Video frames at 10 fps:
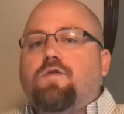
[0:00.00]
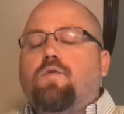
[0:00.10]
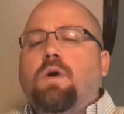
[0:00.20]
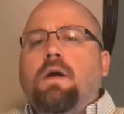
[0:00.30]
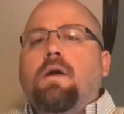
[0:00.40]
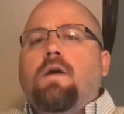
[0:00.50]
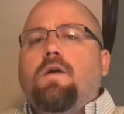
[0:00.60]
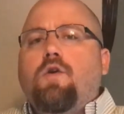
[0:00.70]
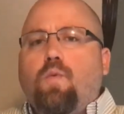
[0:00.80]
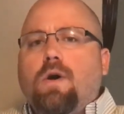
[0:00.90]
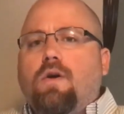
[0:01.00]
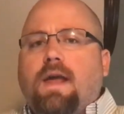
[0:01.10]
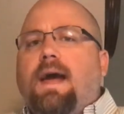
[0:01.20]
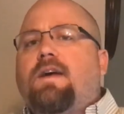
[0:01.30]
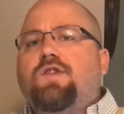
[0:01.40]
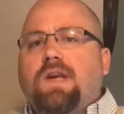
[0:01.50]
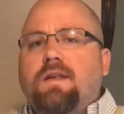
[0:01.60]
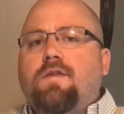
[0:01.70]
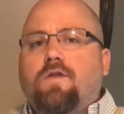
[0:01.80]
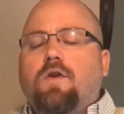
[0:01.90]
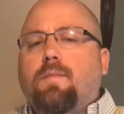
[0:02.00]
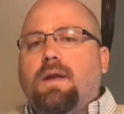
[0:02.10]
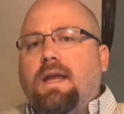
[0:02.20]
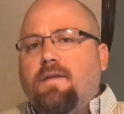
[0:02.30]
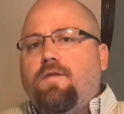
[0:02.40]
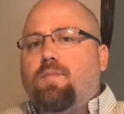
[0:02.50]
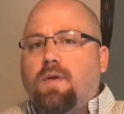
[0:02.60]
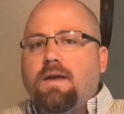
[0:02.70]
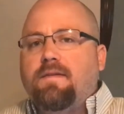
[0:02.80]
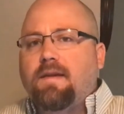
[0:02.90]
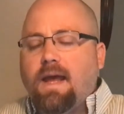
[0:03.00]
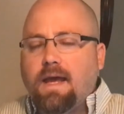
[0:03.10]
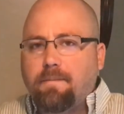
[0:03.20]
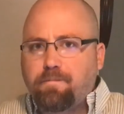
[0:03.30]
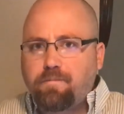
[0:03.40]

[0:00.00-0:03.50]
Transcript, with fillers: So you will cash in the tournament if you play today.